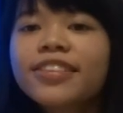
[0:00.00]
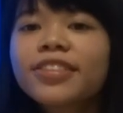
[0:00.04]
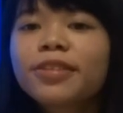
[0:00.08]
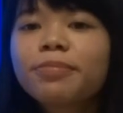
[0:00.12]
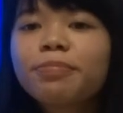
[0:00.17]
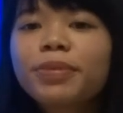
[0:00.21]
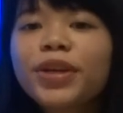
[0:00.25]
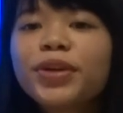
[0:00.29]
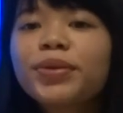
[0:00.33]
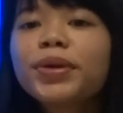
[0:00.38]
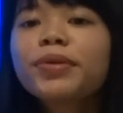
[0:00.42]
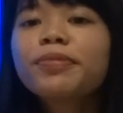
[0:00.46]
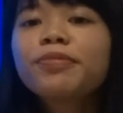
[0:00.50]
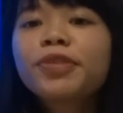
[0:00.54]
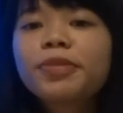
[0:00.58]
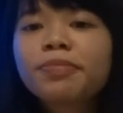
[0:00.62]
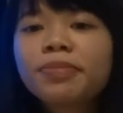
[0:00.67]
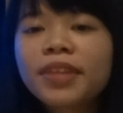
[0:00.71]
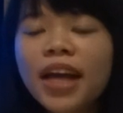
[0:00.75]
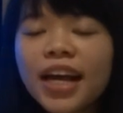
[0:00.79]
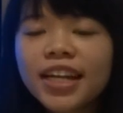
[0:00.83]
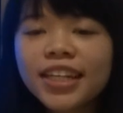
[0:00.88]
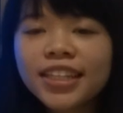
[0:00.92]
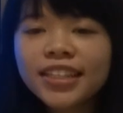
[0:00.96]
The period
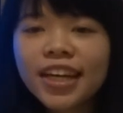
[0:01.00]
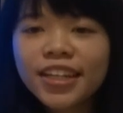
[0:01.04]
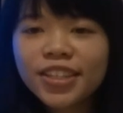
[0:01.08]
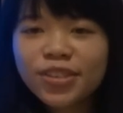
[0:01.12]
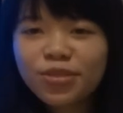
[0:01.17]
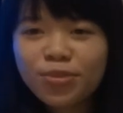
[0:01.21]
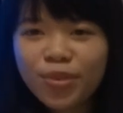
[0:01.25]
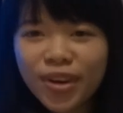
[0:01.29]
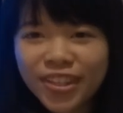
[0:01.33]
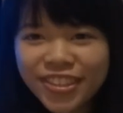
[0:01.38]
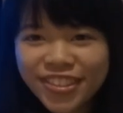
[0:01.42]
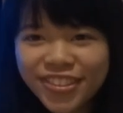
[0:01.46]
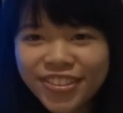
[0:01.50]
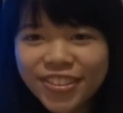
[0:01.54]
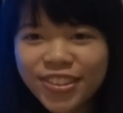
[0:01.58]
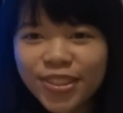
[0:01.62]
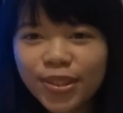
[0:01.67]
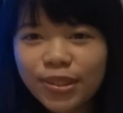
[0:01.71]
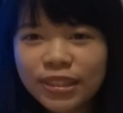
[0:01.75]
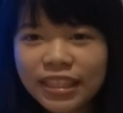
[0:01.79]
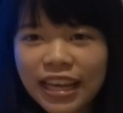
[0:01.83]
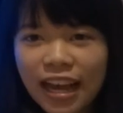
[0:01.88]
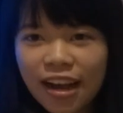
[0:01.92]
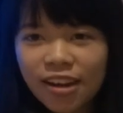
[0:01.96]
from 1991 to
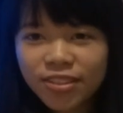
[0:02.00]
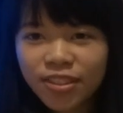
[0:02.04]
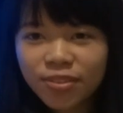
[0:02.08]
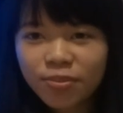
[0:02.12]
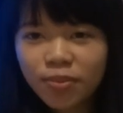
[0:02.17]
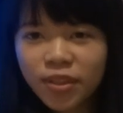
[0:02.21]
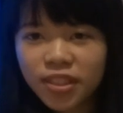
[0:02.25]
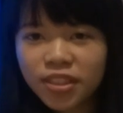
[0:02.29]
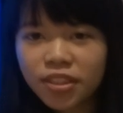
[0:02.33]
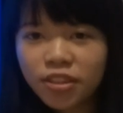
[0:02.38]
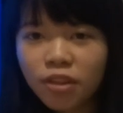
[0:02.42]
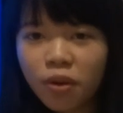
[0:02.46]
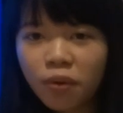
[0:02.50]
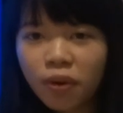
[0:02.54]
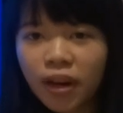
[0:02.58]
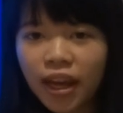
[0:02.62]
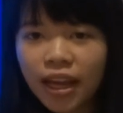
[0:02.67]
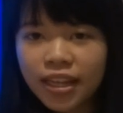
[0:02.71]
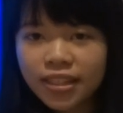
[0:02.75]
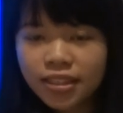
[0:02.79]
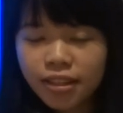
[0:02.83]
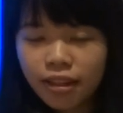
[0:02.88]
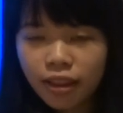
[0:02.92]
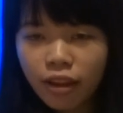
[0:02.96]
2000 was
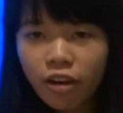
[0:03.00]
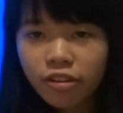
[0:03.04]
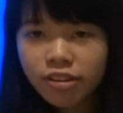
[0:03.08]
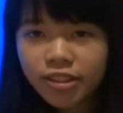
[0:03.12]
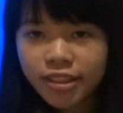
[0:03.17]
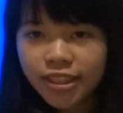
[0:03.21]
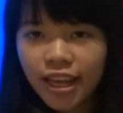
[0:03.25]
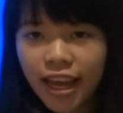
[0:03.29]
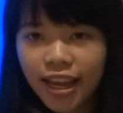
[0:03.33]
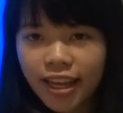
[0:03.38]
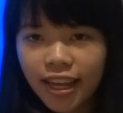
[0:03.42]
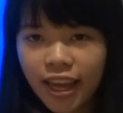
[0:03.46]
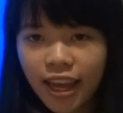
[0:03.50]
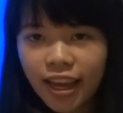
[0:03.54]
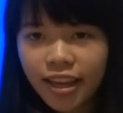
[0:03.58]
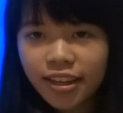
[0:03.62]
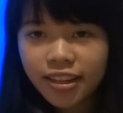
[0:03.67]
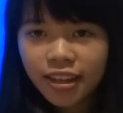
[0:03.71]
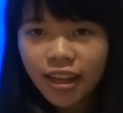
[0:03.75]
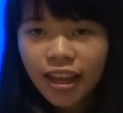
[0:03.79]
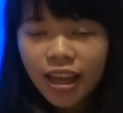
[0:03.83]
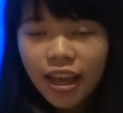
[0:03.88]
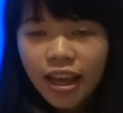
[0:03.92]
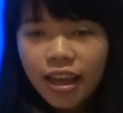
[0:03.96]
known as the lost
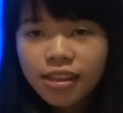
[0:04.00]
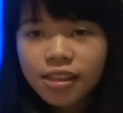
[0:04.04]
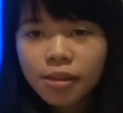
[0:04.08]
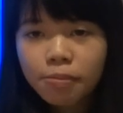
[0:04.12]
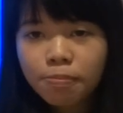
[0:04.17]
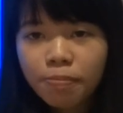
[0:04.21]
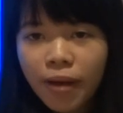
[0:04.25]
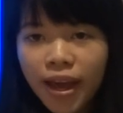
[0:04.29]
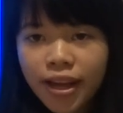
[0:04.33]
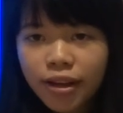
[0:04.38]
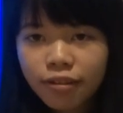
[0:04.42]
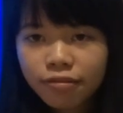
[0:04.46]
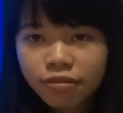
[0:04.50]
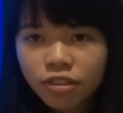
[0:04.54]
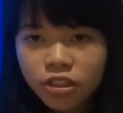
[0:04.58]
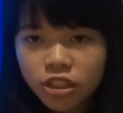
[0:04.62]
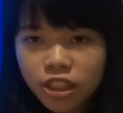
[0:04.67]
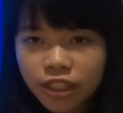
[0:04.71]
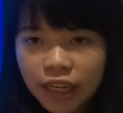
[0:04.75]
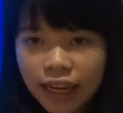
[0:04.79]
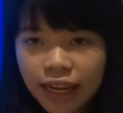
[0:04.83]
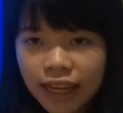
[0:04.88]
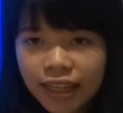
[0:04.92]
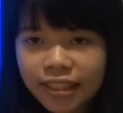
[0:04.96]
decade. The Bank
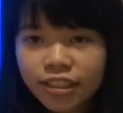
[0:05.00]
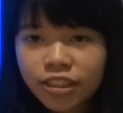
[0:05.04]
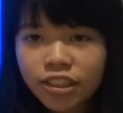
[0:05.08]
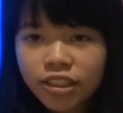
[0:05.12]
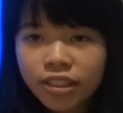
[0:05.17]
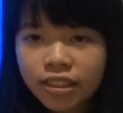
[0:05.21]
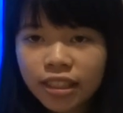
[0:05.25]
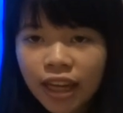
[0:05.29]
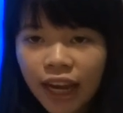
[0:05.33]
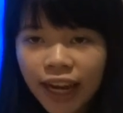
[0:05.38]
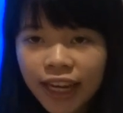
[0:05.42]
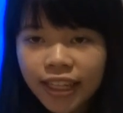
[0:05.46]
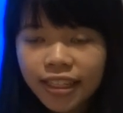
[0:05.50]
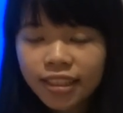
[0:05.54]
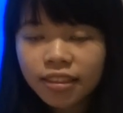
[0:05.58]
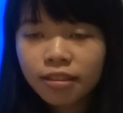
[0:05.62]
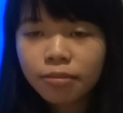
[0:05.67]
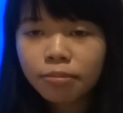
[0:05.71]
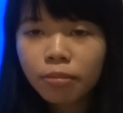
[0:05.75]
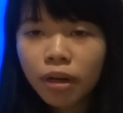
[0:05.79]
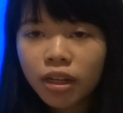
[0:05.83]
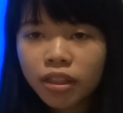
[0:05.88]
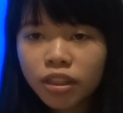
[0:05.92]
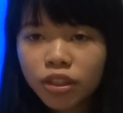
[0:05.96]
of Japan
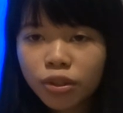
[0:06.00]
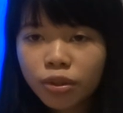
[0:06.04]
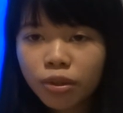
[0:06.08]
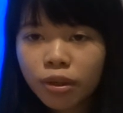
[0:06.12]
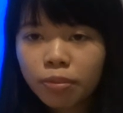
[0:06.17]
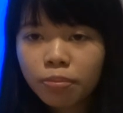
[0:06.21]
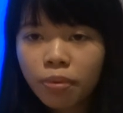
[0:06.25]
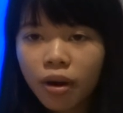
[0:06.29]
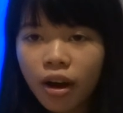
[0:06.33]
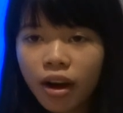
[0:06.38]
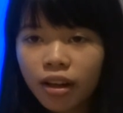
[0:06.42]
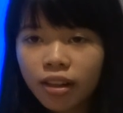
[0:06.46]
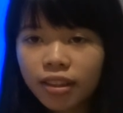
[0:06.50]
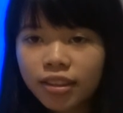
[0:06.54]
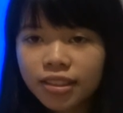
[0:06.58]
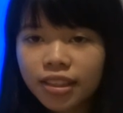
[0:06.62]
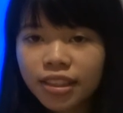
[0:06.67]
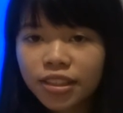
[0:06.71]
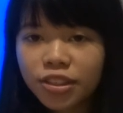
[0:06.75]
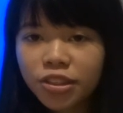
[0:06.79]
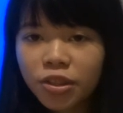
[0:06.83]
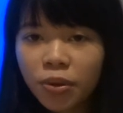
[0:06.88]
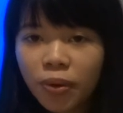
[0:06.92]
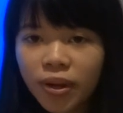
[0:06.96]
tightened monetary
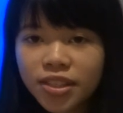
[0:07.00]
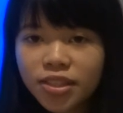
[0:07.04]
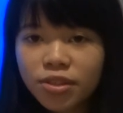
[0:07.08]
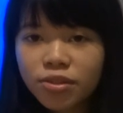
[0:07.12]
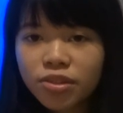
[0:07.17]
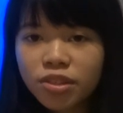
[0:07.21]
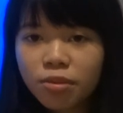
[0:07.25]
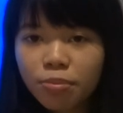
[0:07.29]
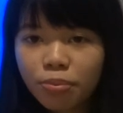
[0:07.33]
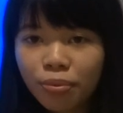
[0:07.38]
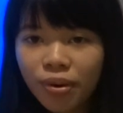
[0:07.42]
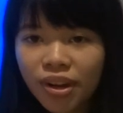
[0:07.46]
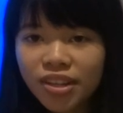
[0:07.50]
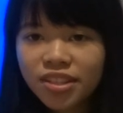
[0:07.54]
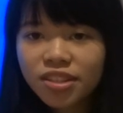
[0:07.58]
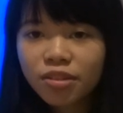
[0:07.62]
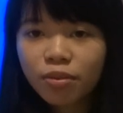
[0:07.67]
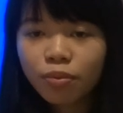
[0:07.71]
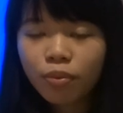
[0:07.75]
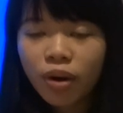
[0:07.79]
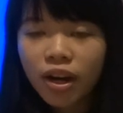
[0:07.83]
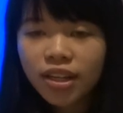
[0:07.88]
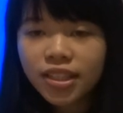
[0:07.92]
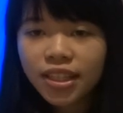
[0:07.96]
policy so as to suppress
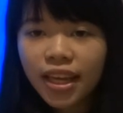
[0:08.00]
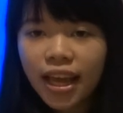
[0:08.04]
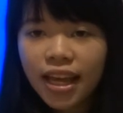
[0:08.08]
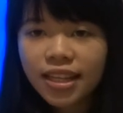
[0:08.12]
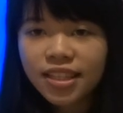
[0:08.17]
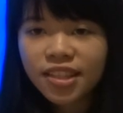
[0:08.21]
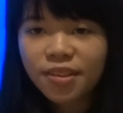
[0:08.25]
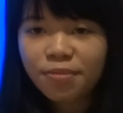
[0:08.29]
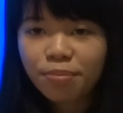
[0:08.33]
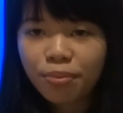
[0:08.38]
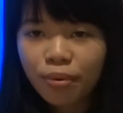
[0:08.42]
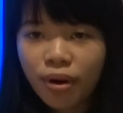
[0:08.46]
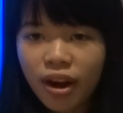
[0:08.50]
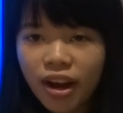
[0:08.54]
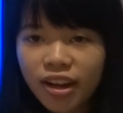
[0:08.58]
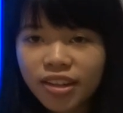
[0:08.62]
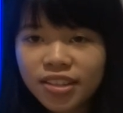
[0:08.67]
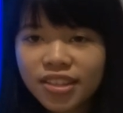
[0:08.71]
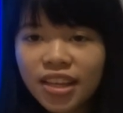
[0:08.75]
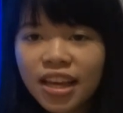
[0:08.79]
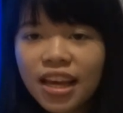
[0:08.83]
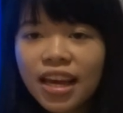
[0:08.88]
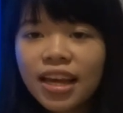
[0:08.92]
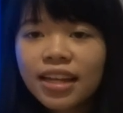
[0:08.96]
the rising asset
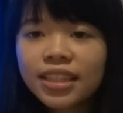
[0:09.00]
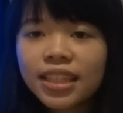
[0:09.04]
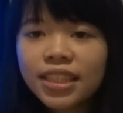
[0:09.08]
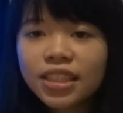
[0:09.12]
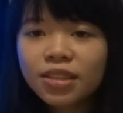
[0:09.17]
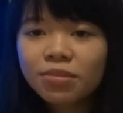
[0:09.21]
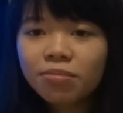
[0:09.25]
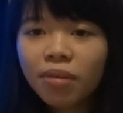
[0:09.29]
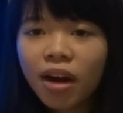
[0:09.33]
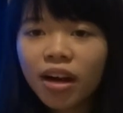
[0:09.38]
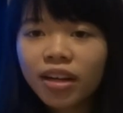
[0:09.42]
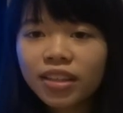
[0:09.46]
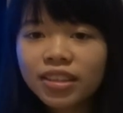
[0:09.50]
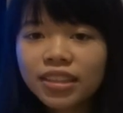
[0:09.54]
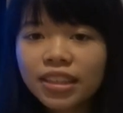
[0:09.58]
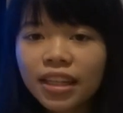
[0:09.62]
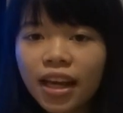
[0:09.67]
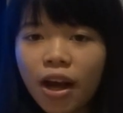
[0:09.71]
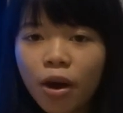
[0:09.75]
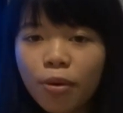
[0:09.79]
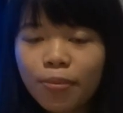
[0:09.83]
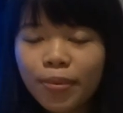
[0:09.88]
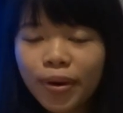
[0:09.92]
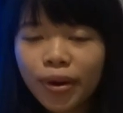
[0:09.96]
price. This marked
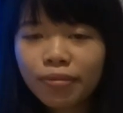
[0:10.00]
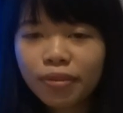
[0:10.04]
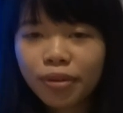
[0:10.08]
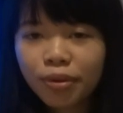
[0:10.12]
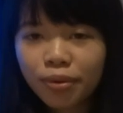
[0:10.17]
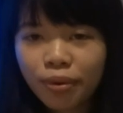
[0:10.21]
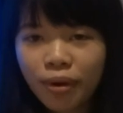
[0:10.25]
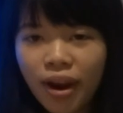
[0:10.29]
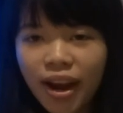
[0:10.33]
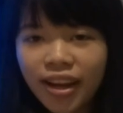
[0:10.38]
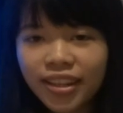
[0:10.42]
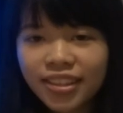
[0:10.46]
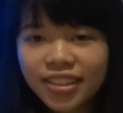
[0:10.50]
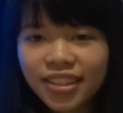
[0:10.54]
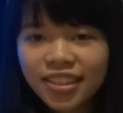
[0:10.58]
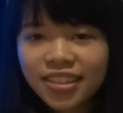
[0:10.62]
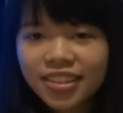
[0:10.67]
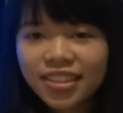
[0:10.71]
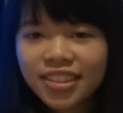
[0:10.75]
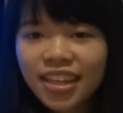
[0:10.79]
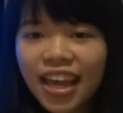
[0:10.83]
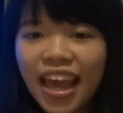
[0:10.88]
the outbreak of the crisis.